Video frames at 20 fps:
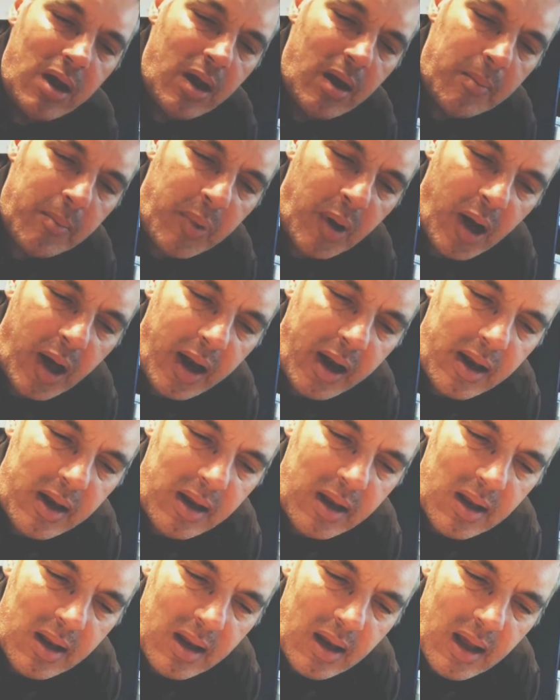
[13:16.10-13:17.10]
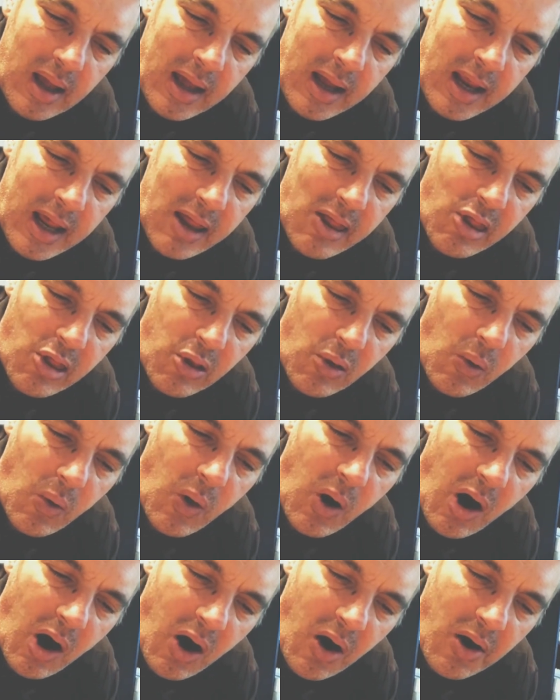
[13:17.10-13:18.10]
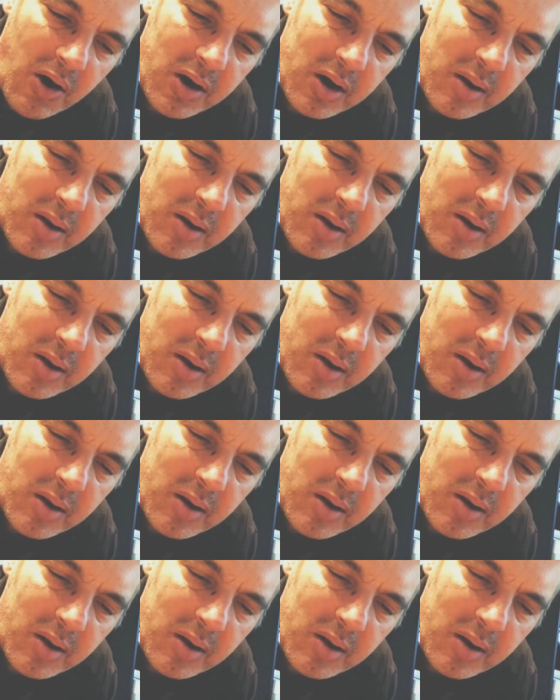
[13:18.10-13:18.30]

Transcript: But it is so hard to